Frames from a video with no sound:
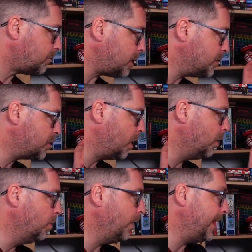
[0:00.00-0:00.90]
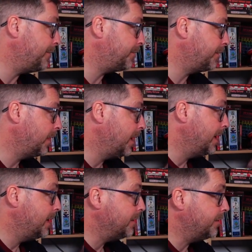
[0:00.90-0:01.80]
So if
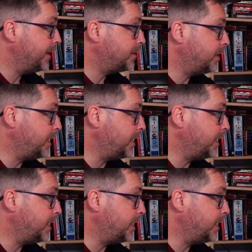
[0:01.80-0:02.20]
this